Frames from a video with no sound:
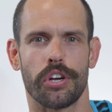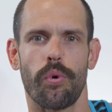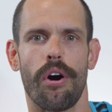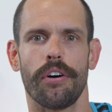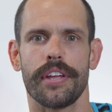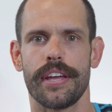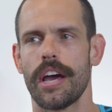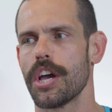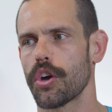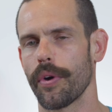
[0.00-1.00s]
of quality
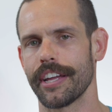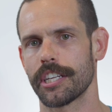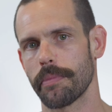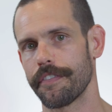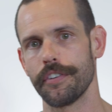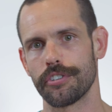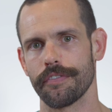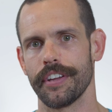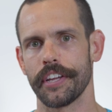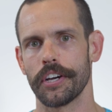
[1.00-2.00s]
going into my future
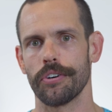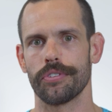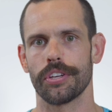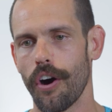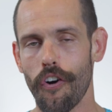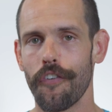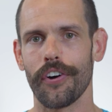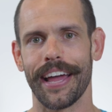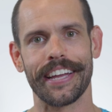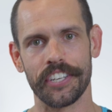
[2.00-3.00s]
videos.
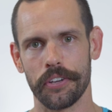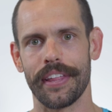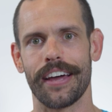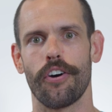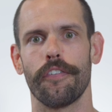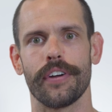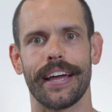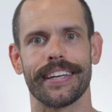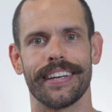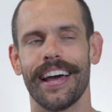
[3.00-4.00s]
Hopefully I can do that. Hopefully
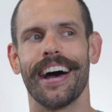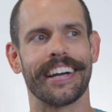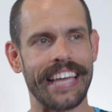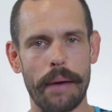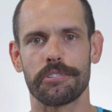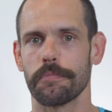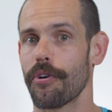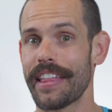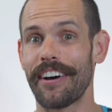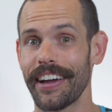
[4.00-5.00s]
I can capture
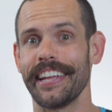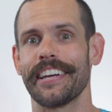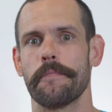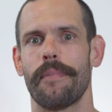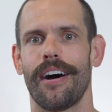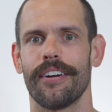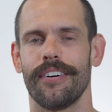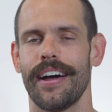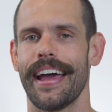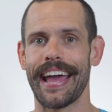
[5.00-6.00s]
more of that lightning in a
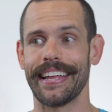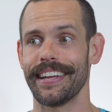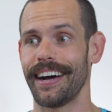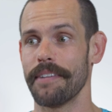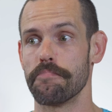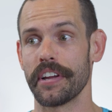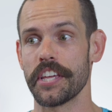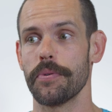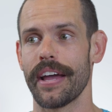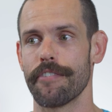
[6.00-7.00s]
bottle and bring
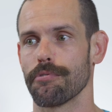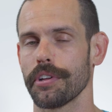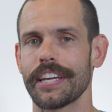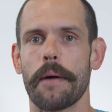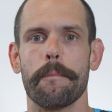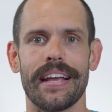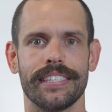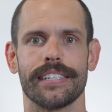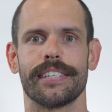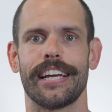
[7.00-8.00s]
you a really
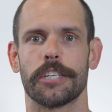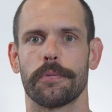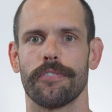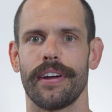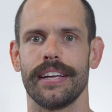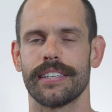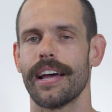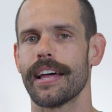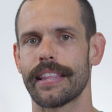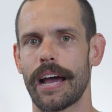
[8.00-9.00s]
amazing Sandspur race.
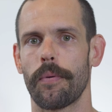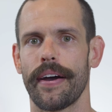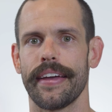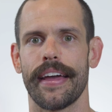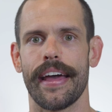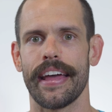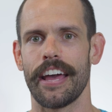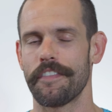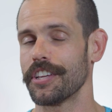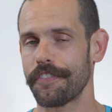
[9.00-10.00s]
That way,
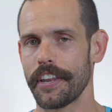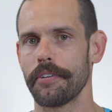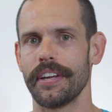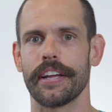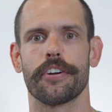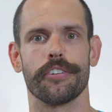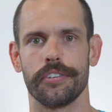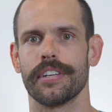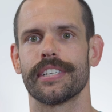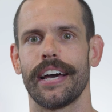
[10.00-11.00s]
if this video did encourage
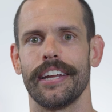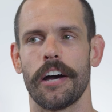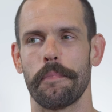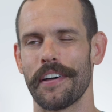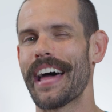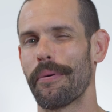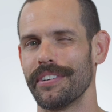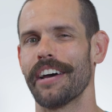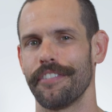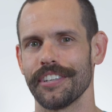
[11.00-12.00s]
you to sign up, that
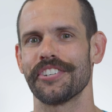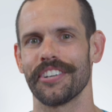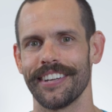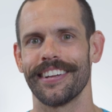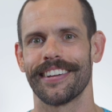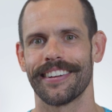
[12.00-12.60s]
one definitely should.